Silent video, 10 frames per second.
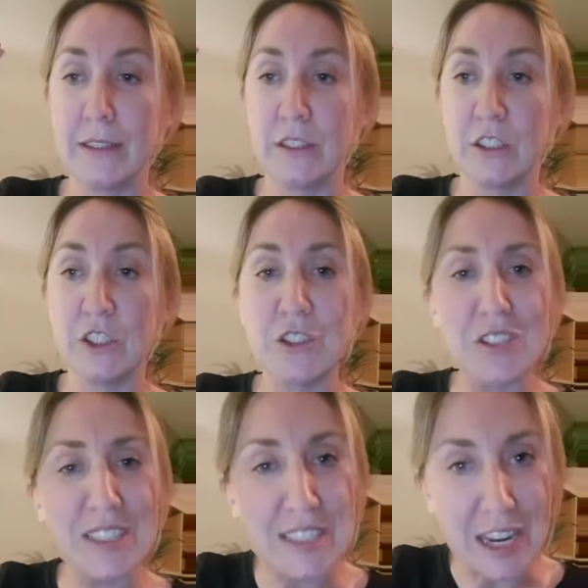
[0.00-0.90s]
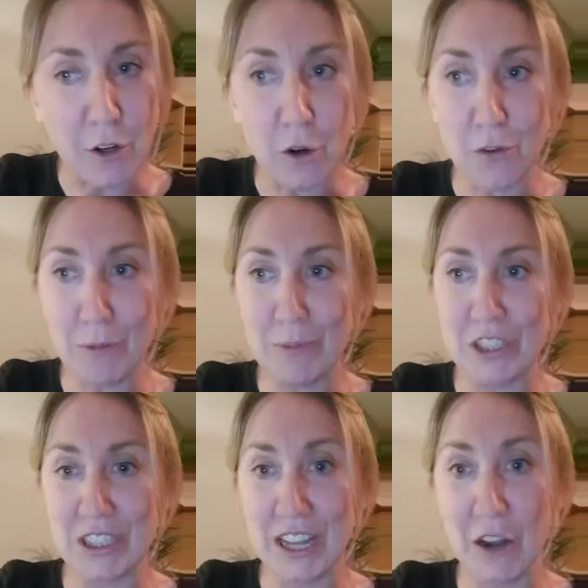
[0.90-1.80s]
due to state
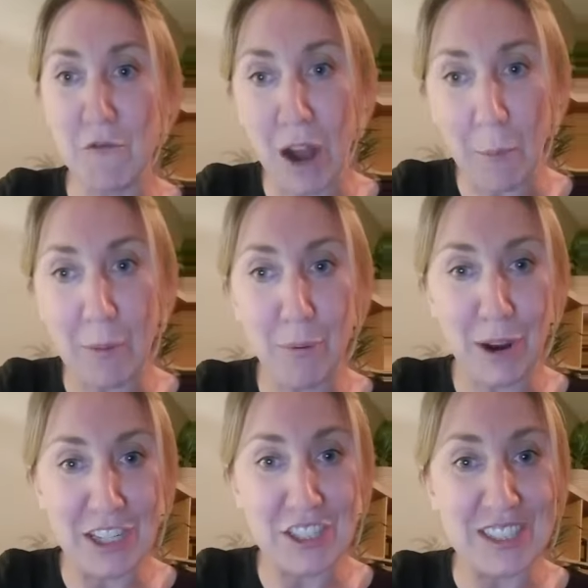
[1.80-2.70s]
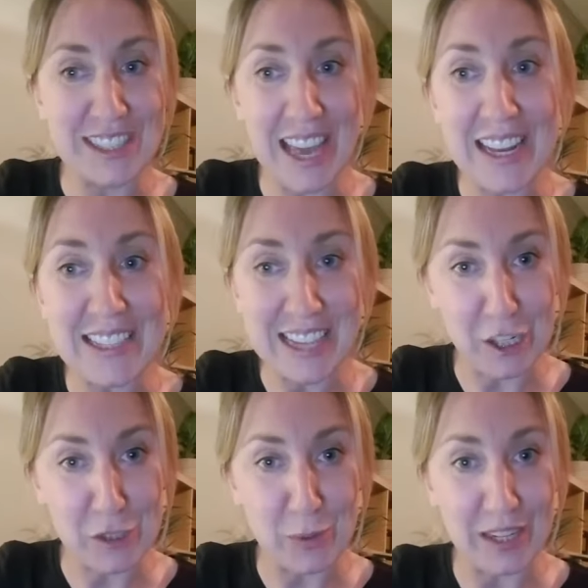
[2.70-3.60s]
corruption and rabid prejudice, that is
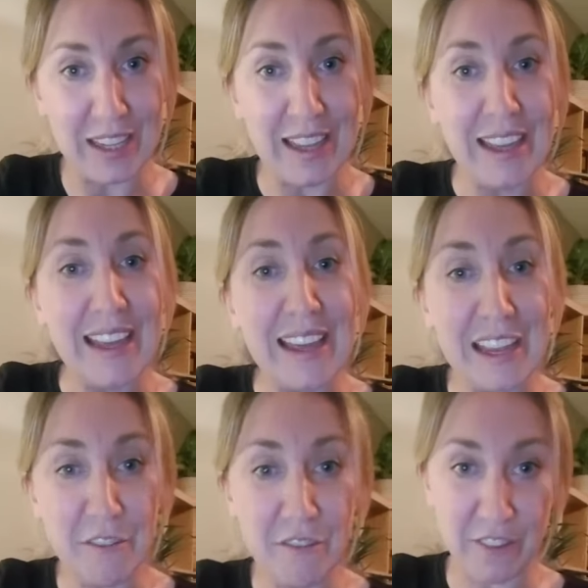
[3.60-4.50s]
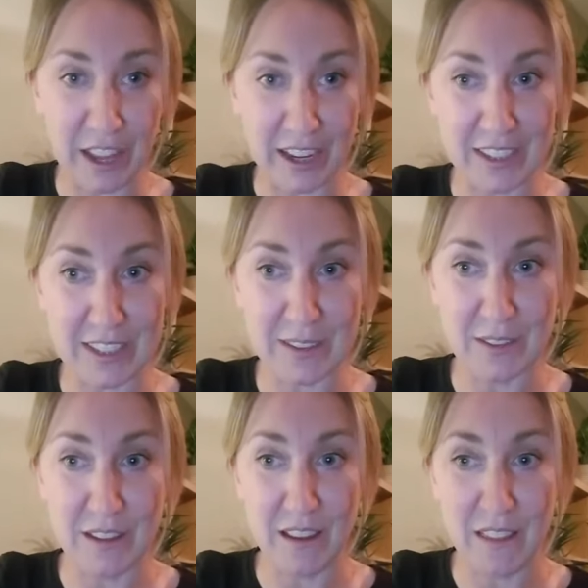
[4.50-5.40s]
actually, in fact,
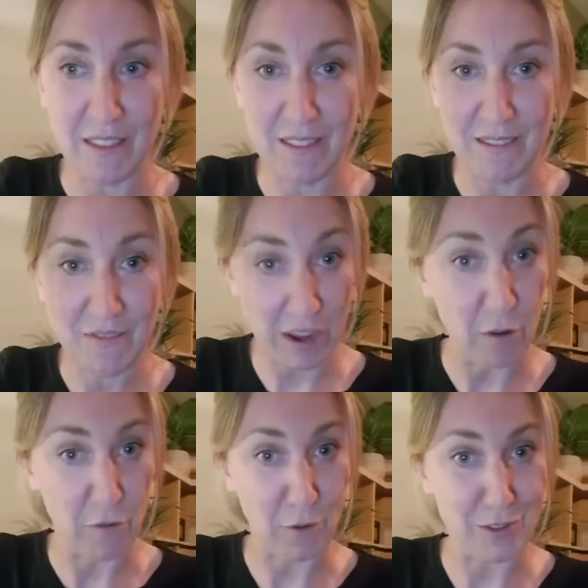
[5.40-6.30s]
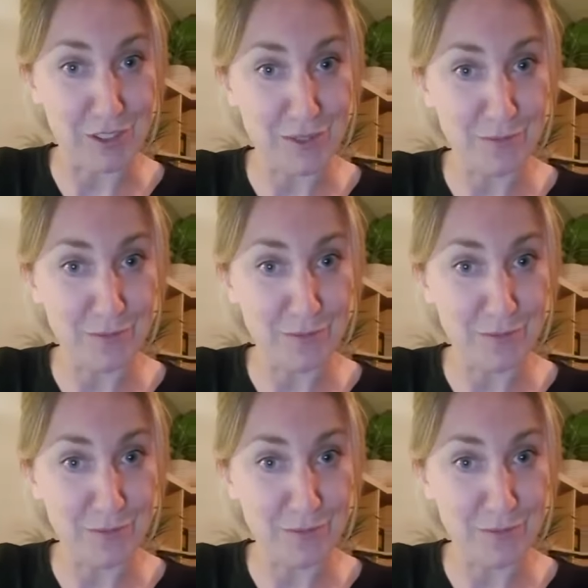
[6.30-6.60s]
their fault.